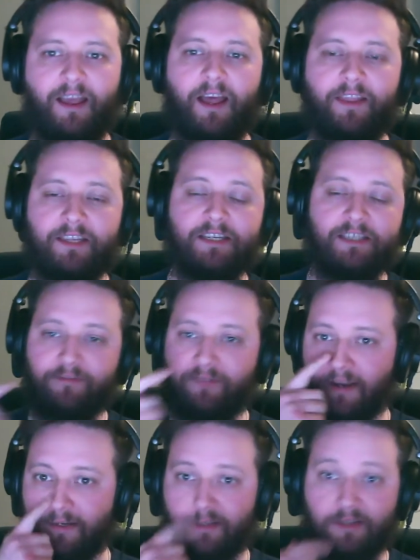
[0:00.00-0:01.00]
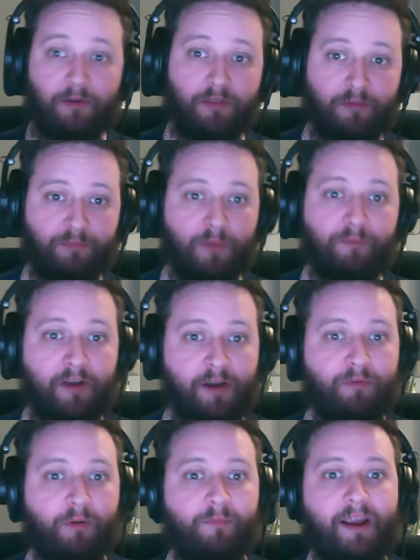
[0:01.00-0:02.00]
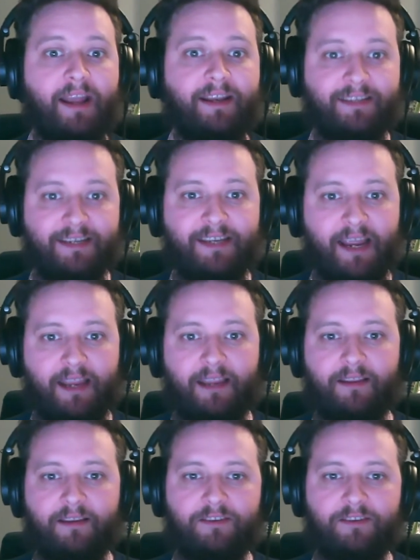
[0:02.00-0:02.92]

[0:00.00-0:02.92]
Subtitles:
This is, in fact, the very problem I had today.